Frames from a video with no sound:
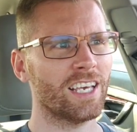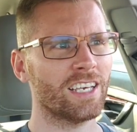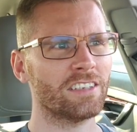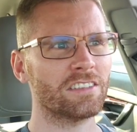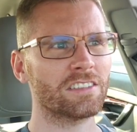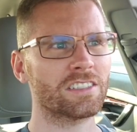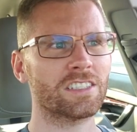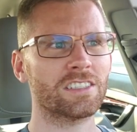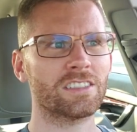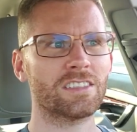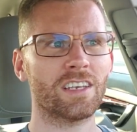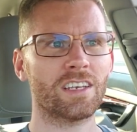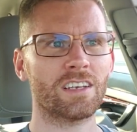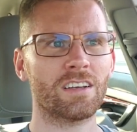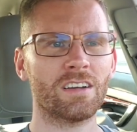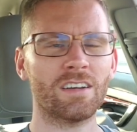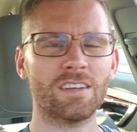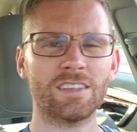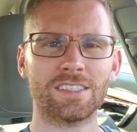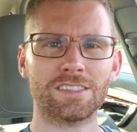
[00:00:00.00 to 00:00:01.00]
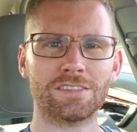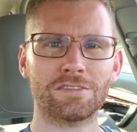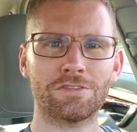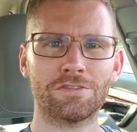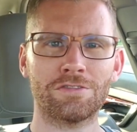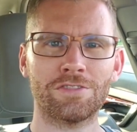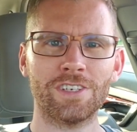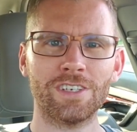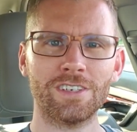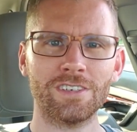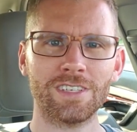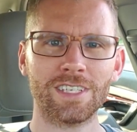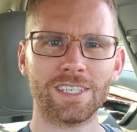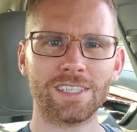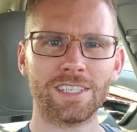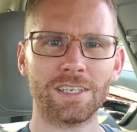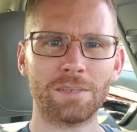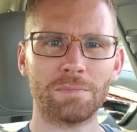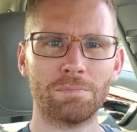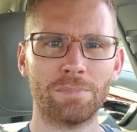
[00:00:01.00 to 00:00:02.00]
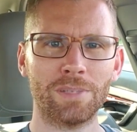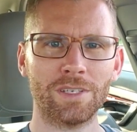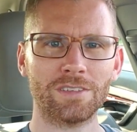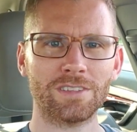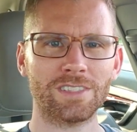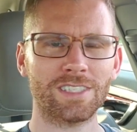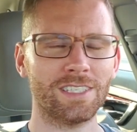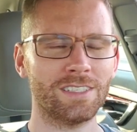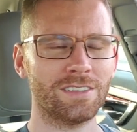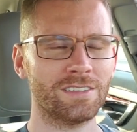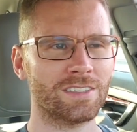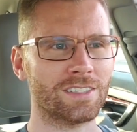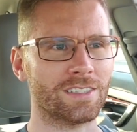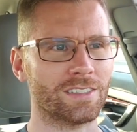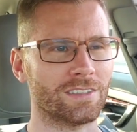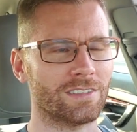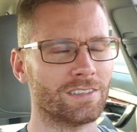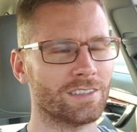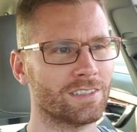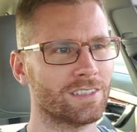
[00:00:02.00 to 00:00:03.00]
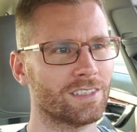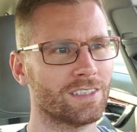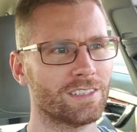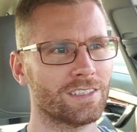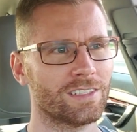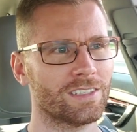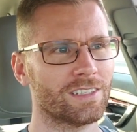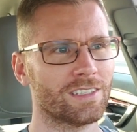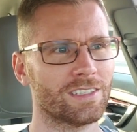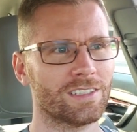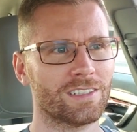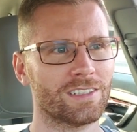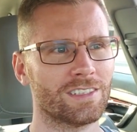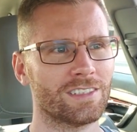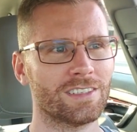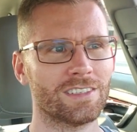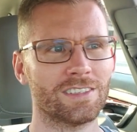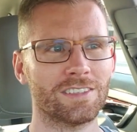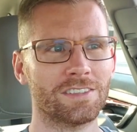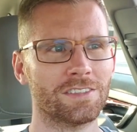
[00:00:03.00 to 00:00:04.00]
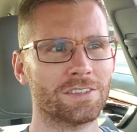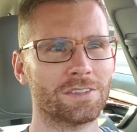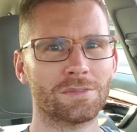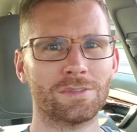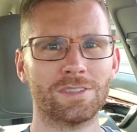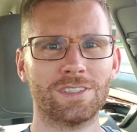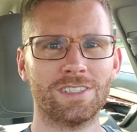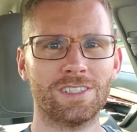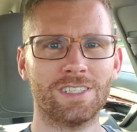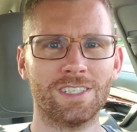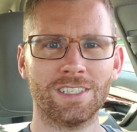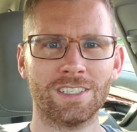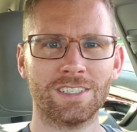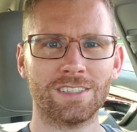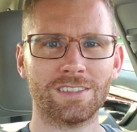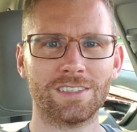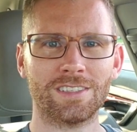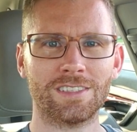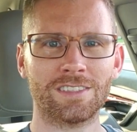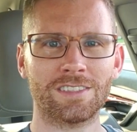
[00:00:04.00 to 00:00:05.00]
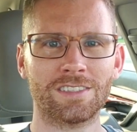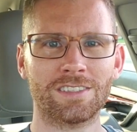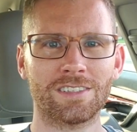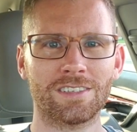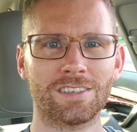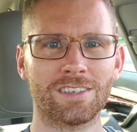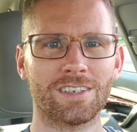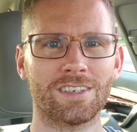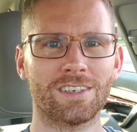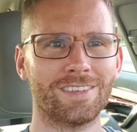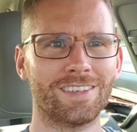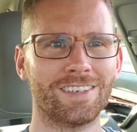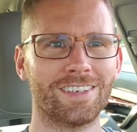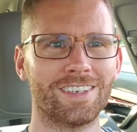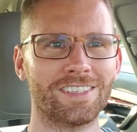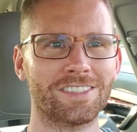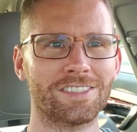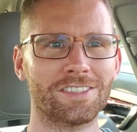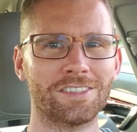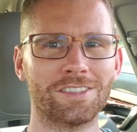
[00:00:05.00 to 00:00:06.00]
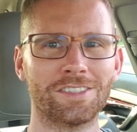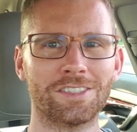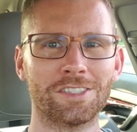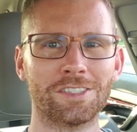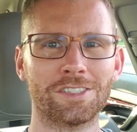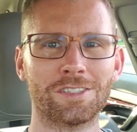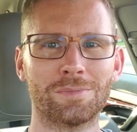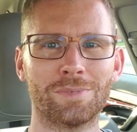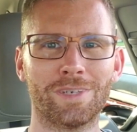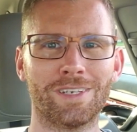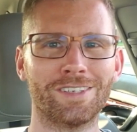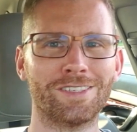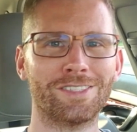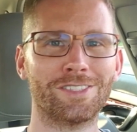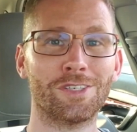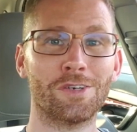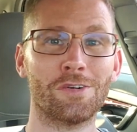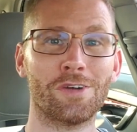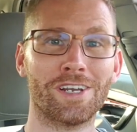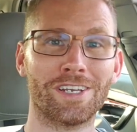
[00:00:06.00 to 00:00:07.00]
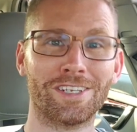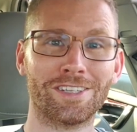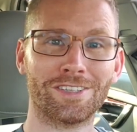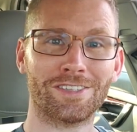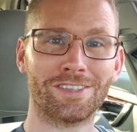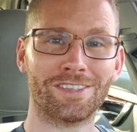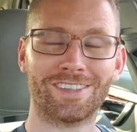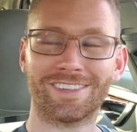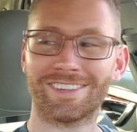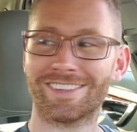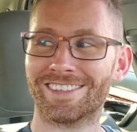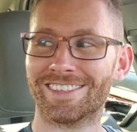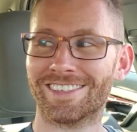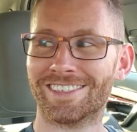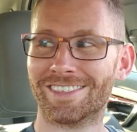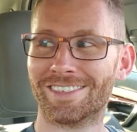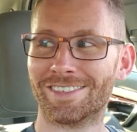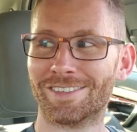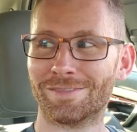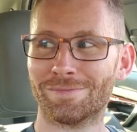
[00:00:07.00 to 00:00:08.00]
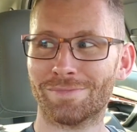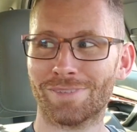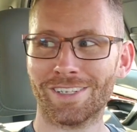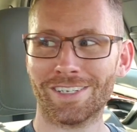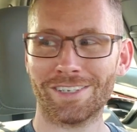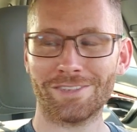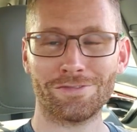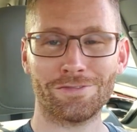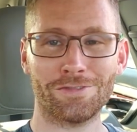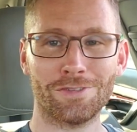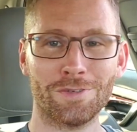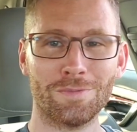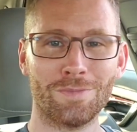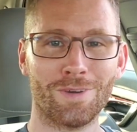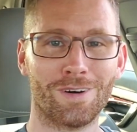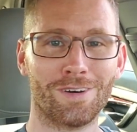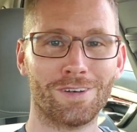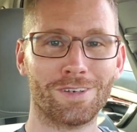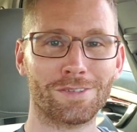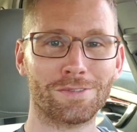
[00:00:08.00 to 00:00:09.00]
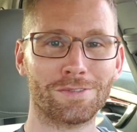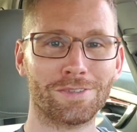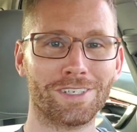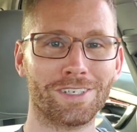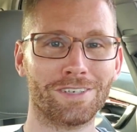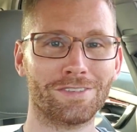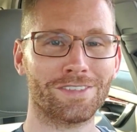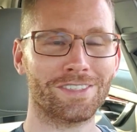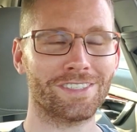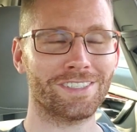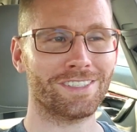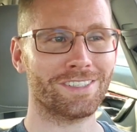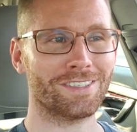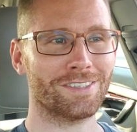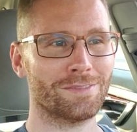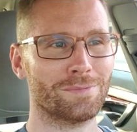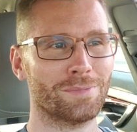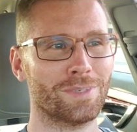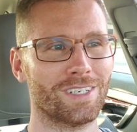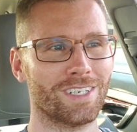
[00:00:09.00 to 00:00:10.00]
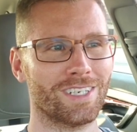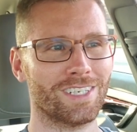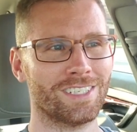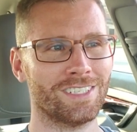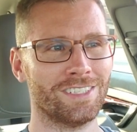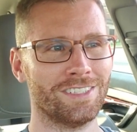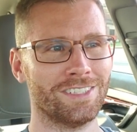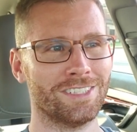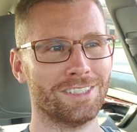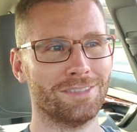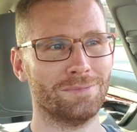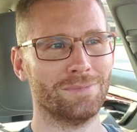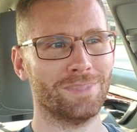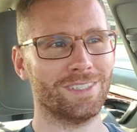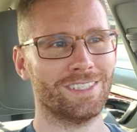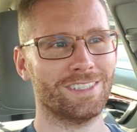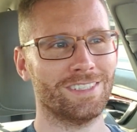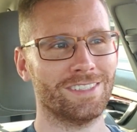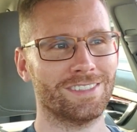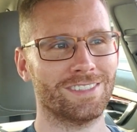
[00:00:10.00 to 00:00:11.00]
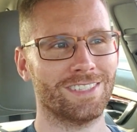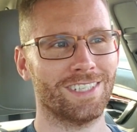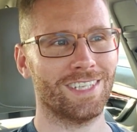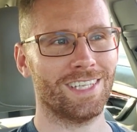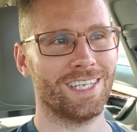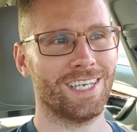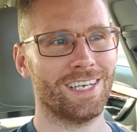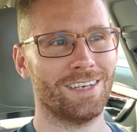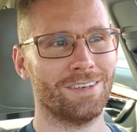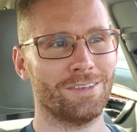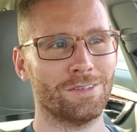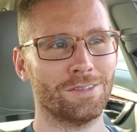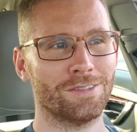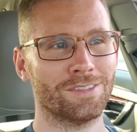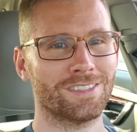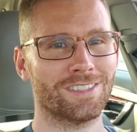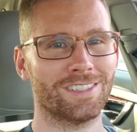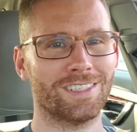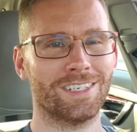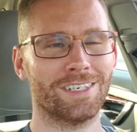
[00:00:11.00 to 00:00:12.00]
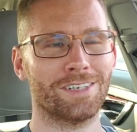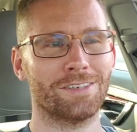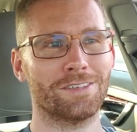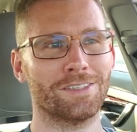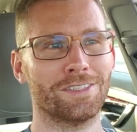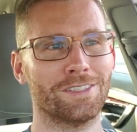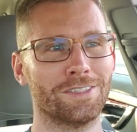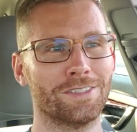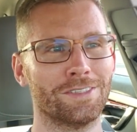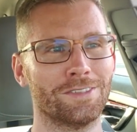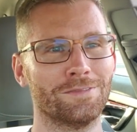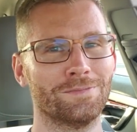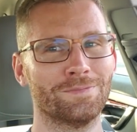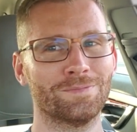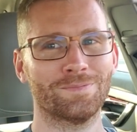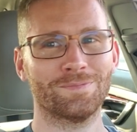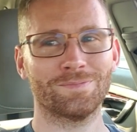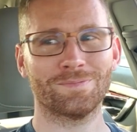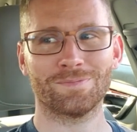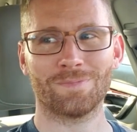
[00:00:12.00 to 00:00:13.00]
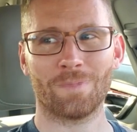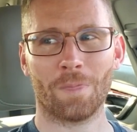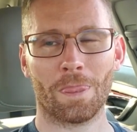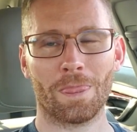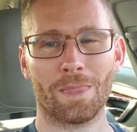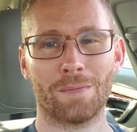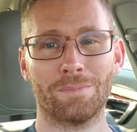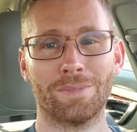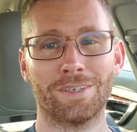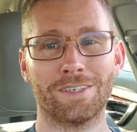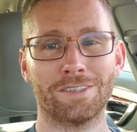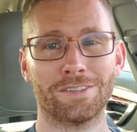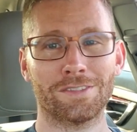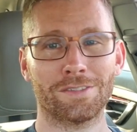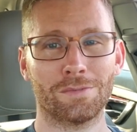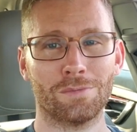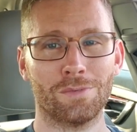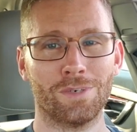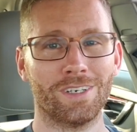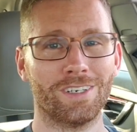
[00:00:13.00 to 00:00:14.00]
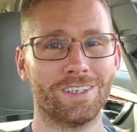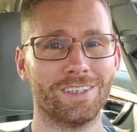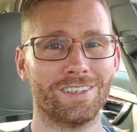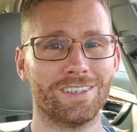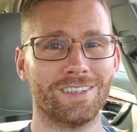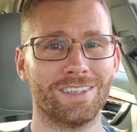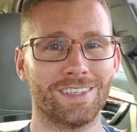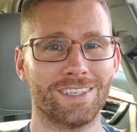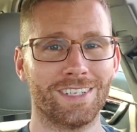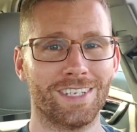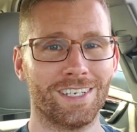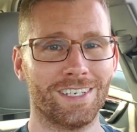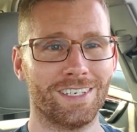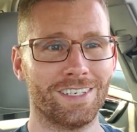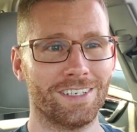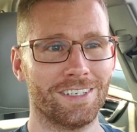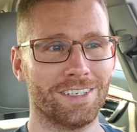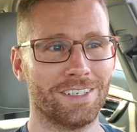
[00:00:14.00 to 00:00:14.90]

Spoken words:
There's just like all this fear that they built into you. It was ridiculous. And I should have just been enjoying, you know, playing football or whatever, you know, but I couldn't because of that whole scenario, because of what they,